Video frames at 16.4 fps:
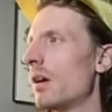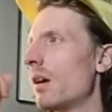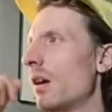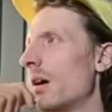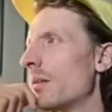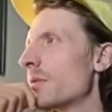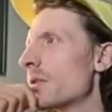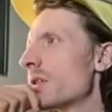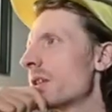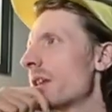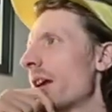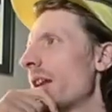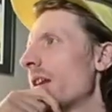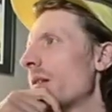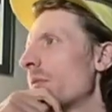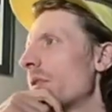I'm just
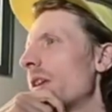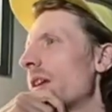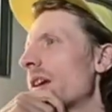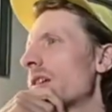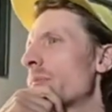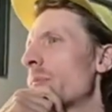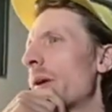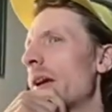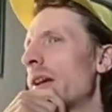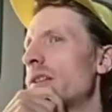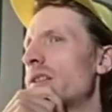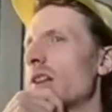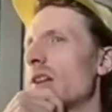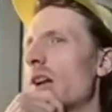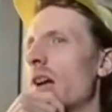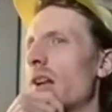setting up the next page
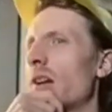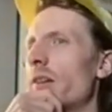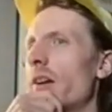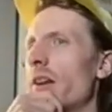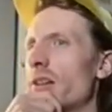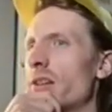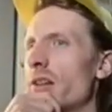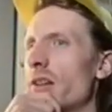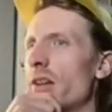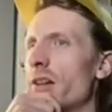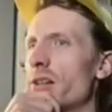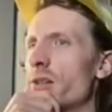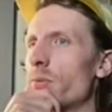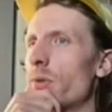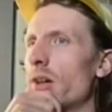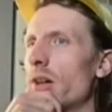to color, and it's a
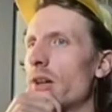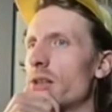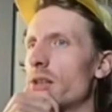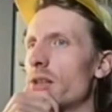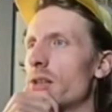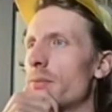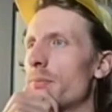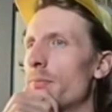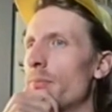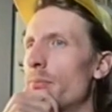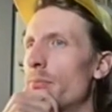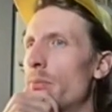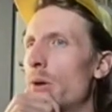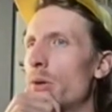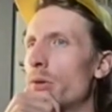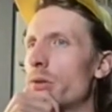nice one because it's
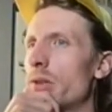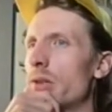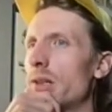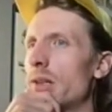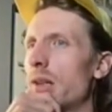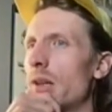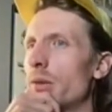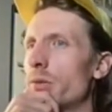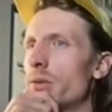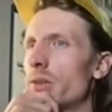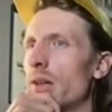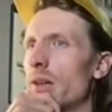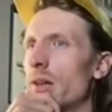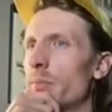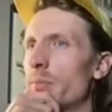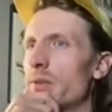mostly
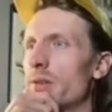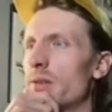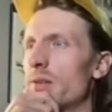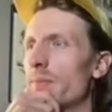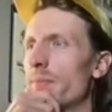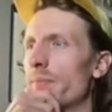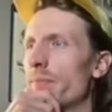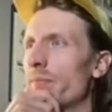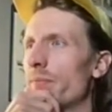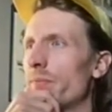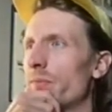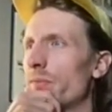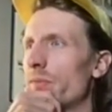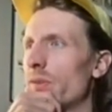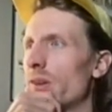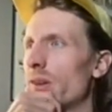close-ups.
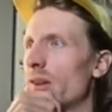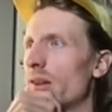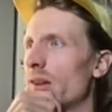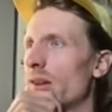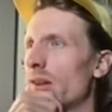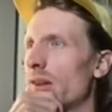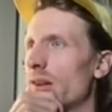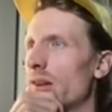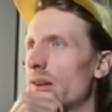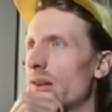Nice.